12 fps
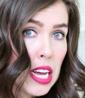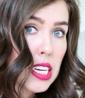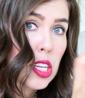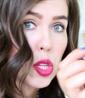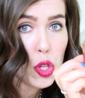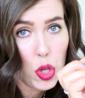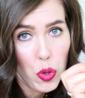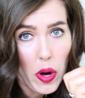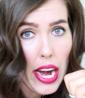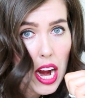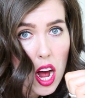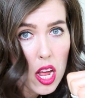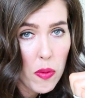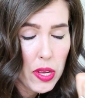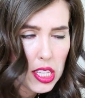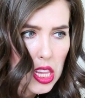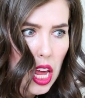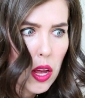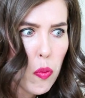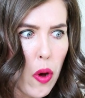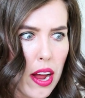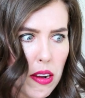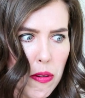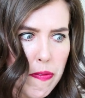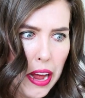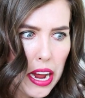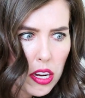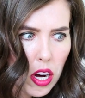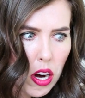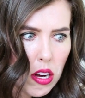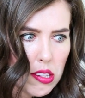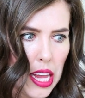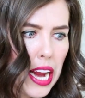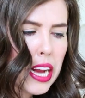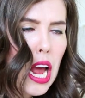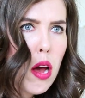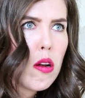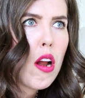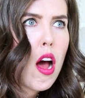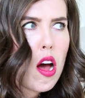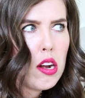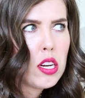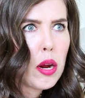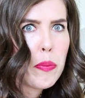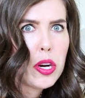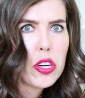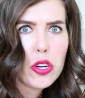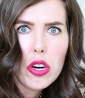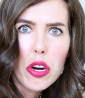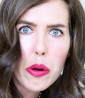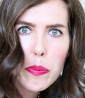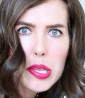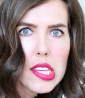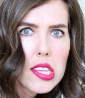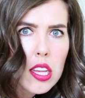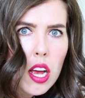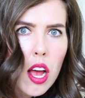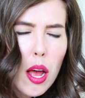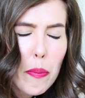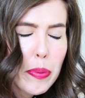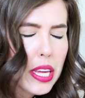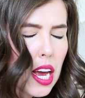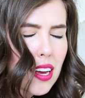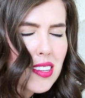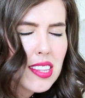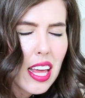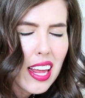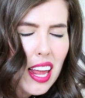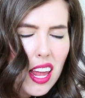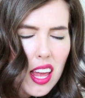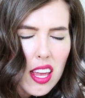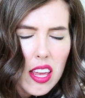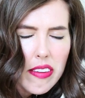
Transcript: Antisocial Crayon was like, why do fangirls hang out in odd-numbered groups? Because they can't